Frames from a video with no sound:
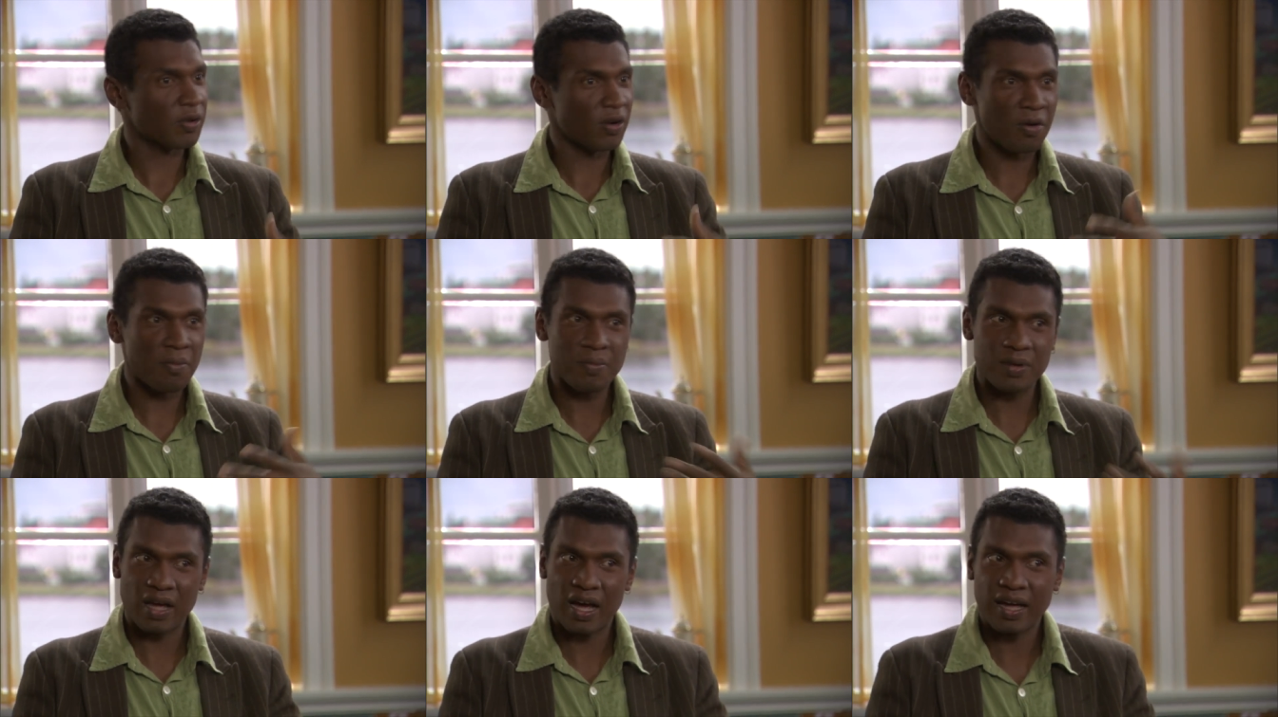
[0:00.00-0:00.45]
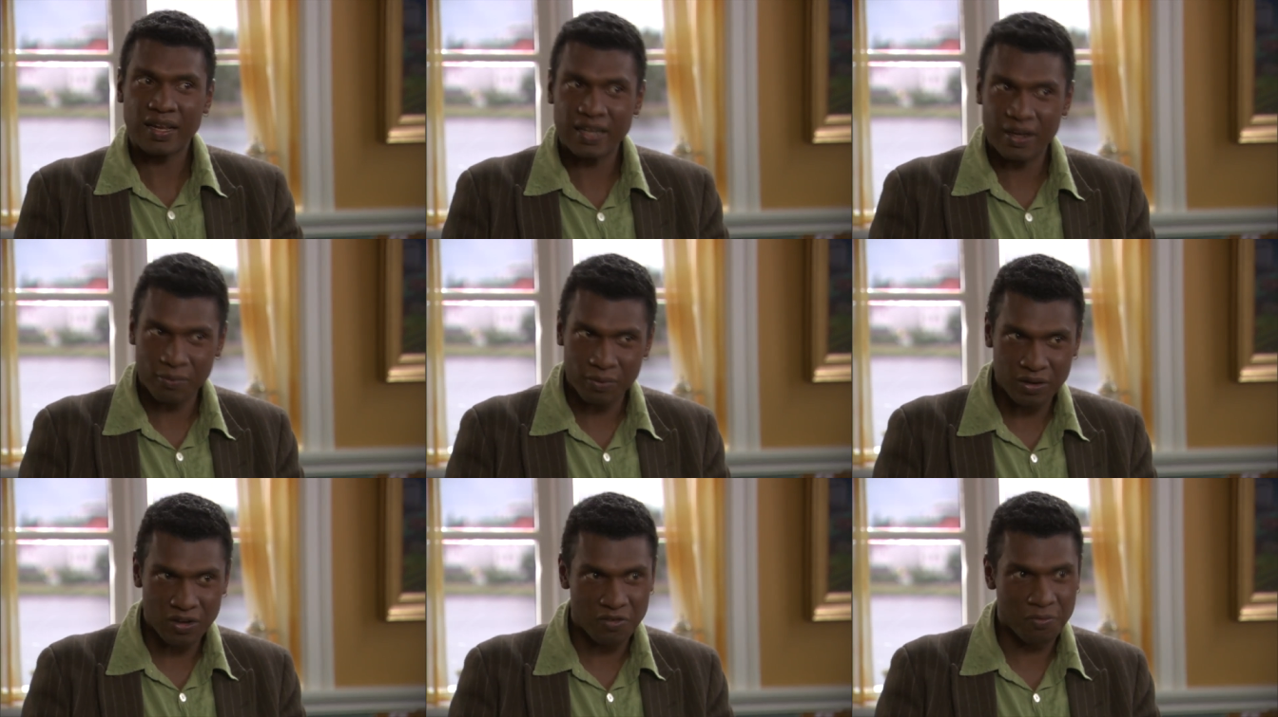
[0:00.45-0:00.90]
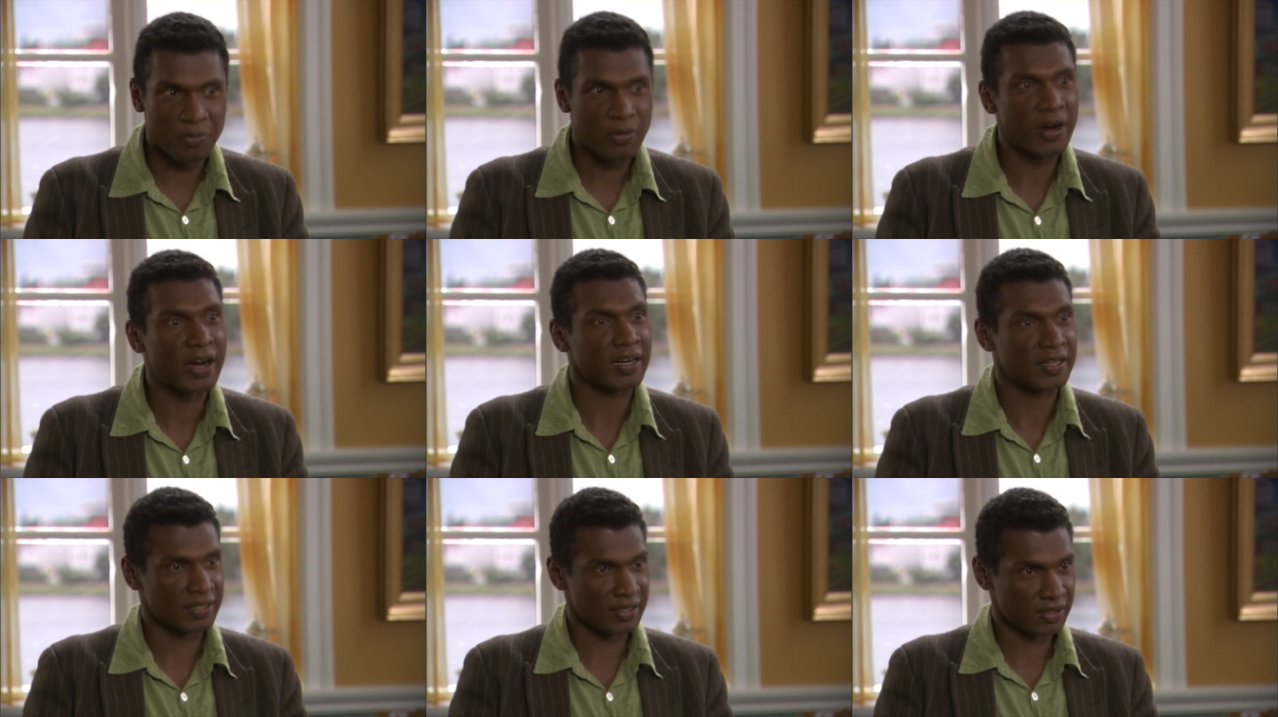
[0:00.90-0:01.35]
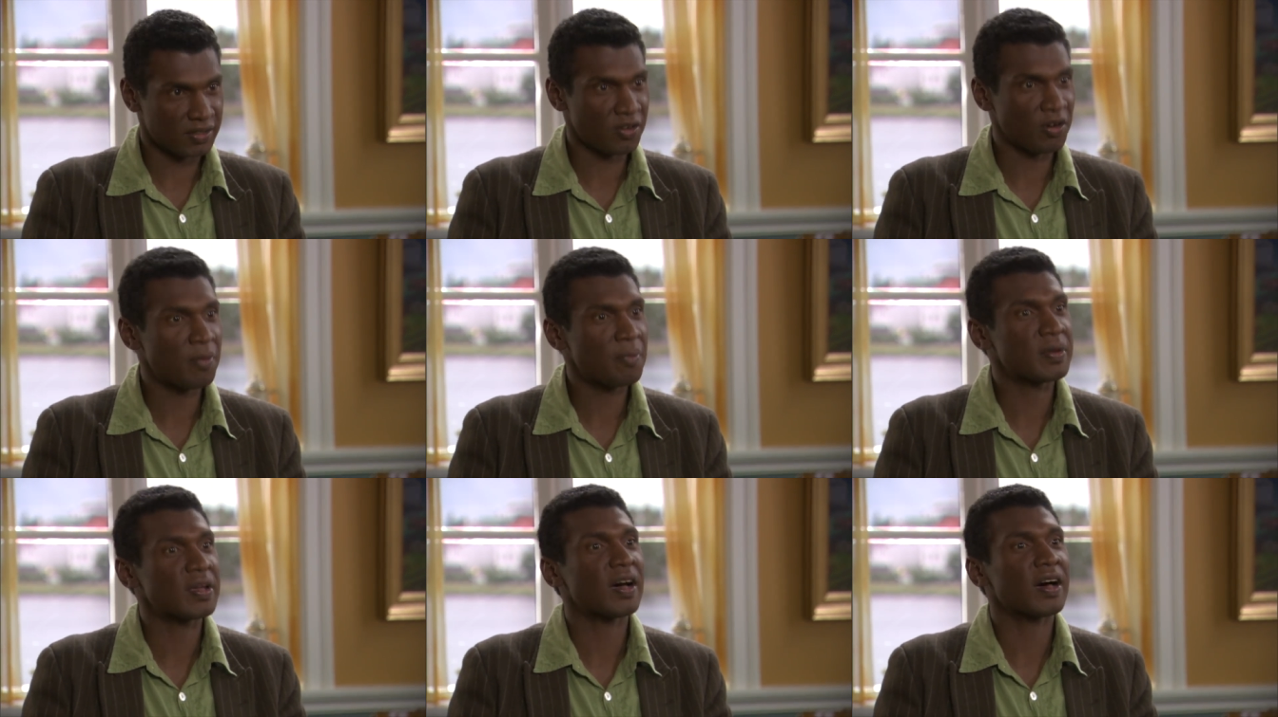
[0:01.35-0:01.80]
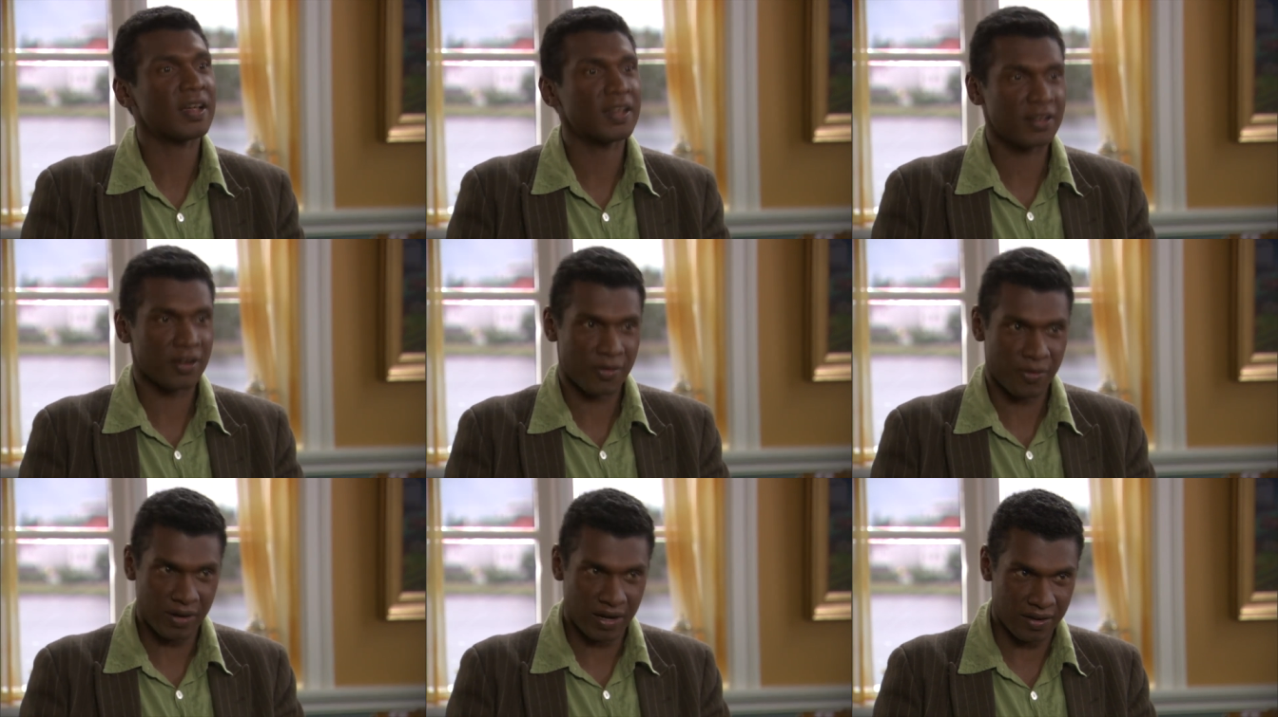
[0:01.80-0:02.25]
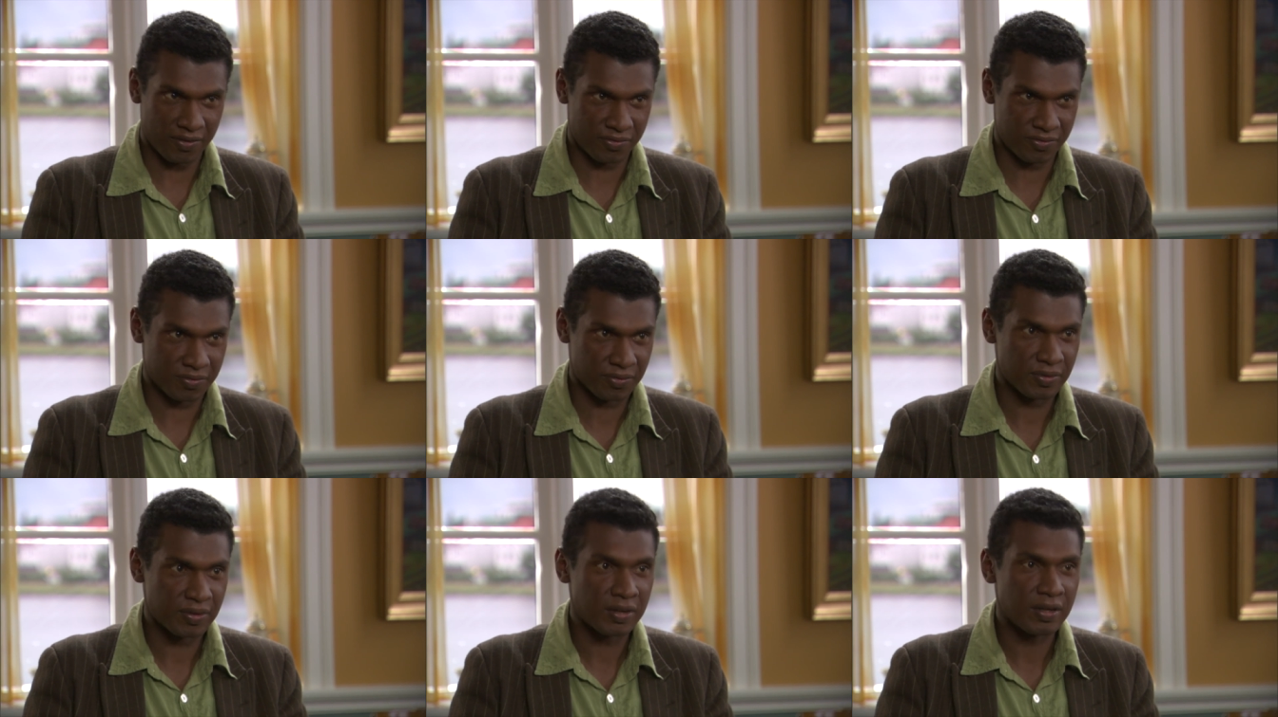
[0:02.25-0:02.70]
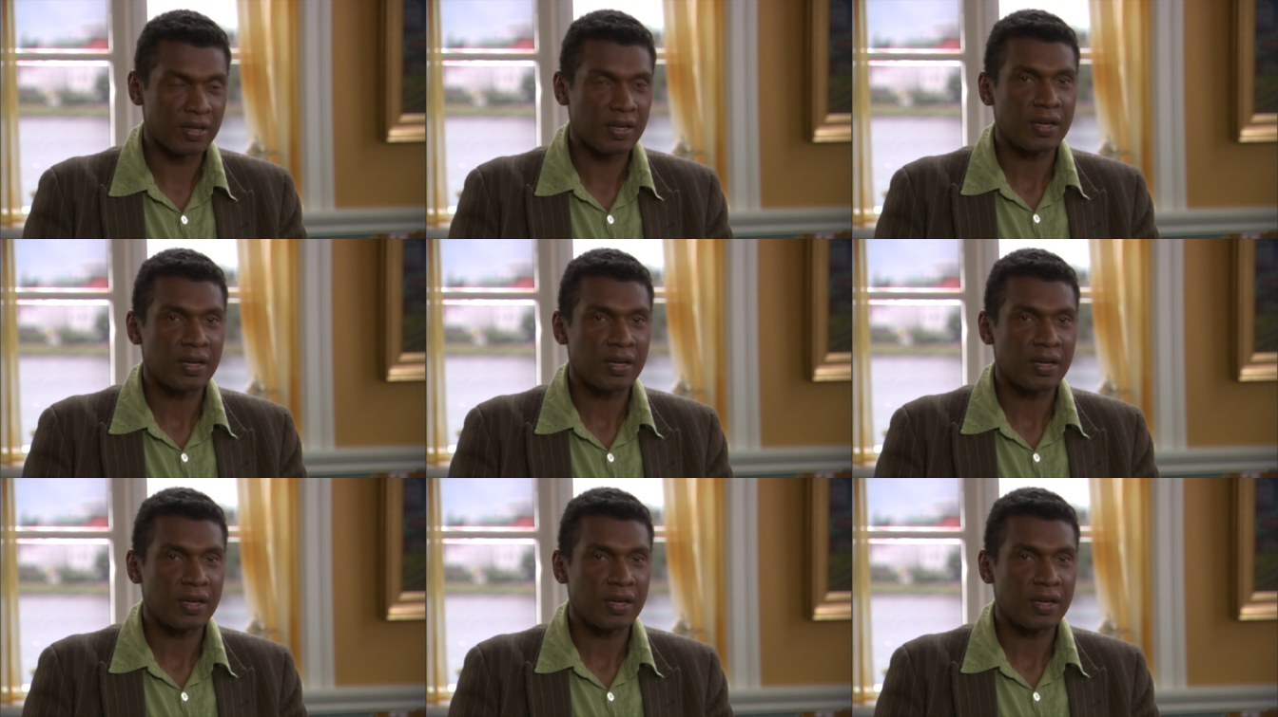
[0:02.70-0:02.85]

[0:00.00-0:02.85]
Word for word: Going, going beyond, beyond that your craft that going you've beyond learned. Your craft. Yeah.